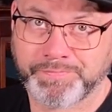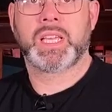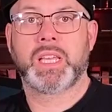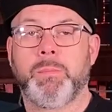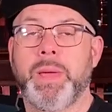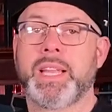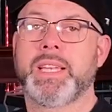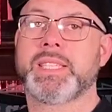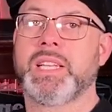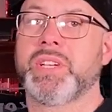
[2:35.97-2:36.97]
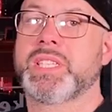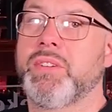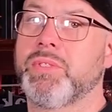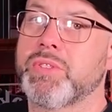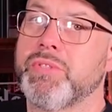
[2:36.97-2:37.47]
Kilbeggan Distillery itself
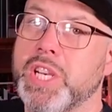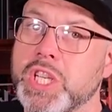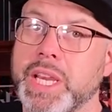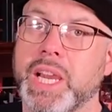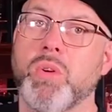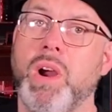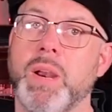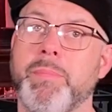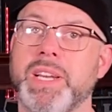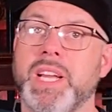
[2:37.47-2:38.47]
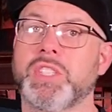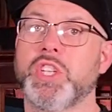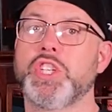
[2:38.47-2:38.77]
was originally acquired by Dr.